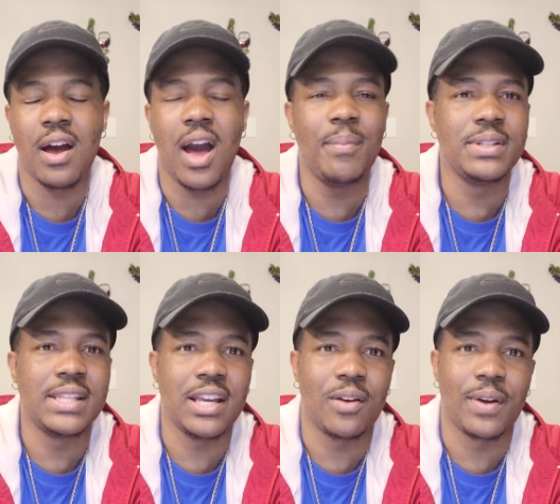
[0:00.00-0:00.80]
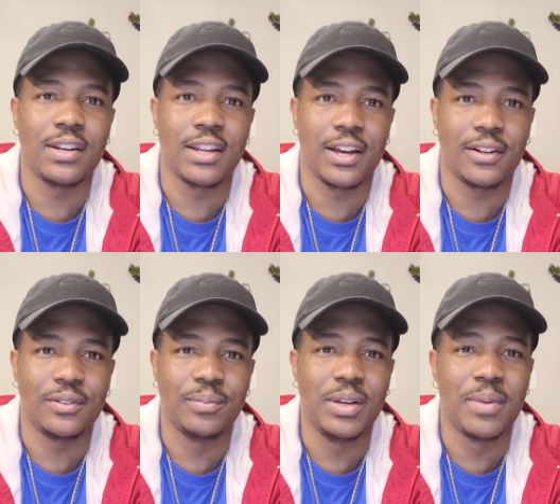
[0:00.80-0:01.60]
I'm gonna tell y'all right
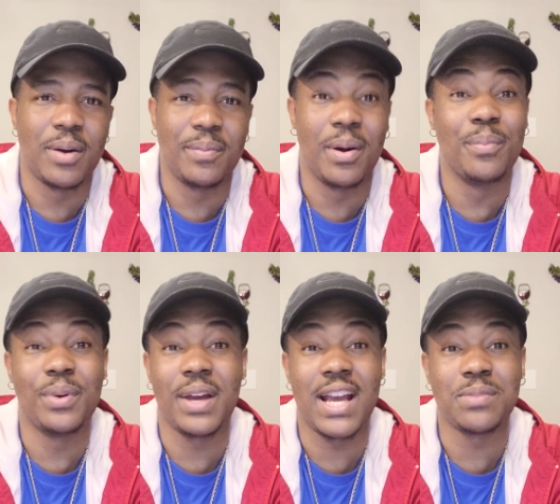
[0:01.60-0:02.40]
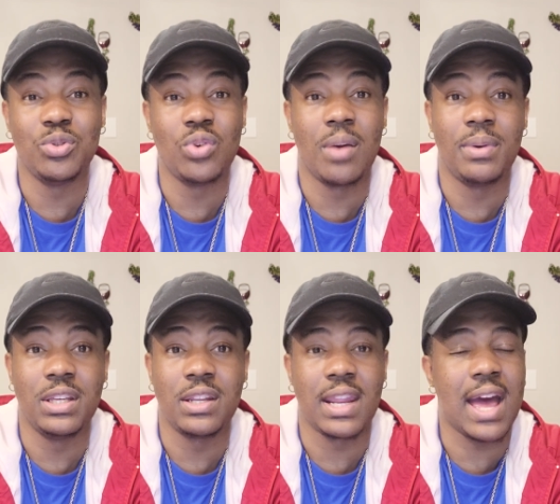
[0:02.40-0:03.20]
now, me and my, my boy asked me, do I
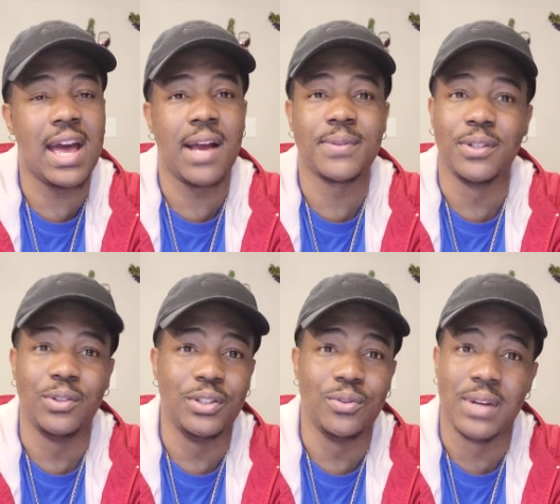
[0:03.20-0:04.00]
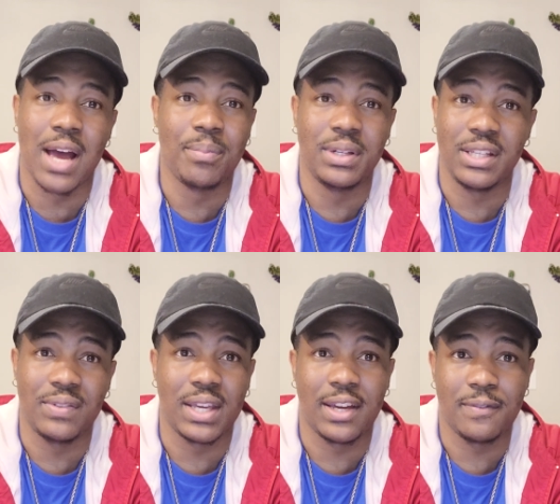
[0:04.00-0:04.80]
believe that? I absolutely do not
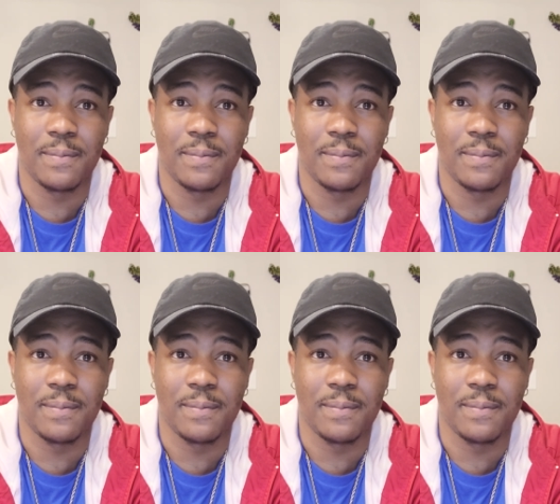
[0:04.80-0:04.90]
believe that.